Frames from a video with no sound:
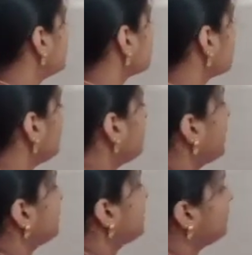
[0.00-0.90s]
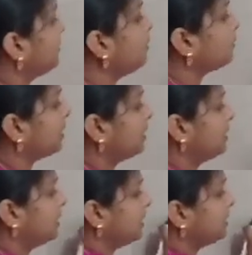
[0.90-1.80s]
So like that way you can
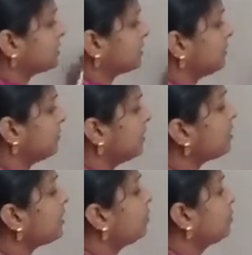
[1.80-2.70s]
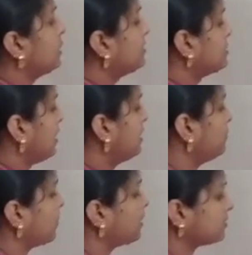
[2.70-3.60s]
write he discovered how does
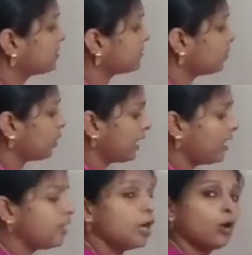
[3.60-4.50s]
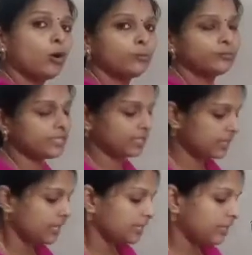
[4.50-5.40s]
light passes through an
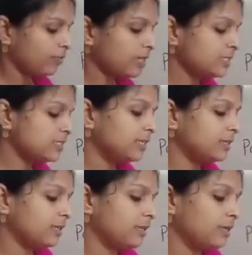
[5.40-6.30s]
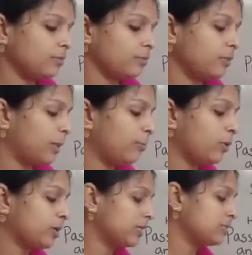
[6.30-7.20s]
object. Then what is the
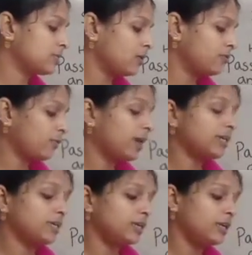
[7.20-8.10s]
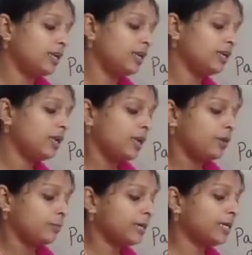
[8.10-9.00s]
importance of what did
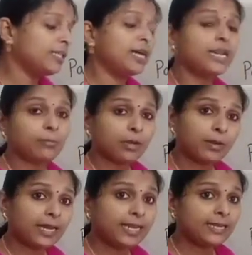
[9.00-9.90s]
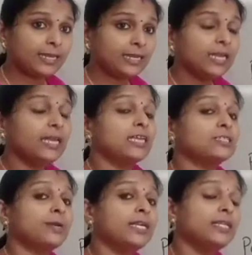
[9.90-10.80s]
Pandita Ramabai did?
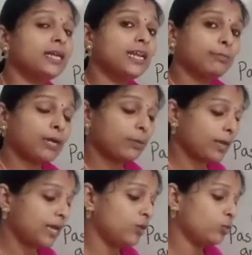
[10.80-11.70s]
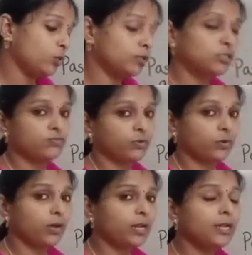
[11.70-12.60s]
Yes, Pandita Ramabai worked
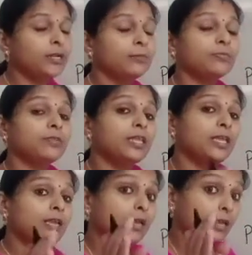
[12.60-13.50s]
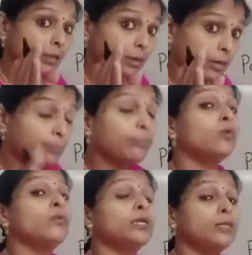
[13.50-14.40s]
for the
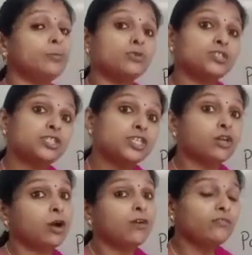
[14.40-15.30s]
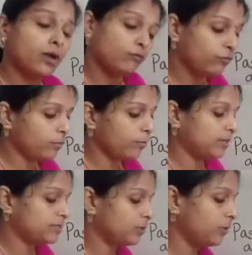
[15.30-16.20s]
improving the position of
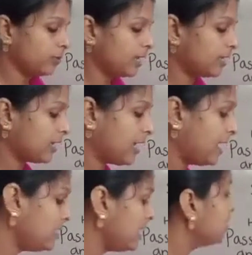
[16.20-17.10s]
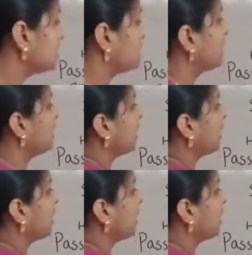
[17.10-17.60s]
women. So you can write she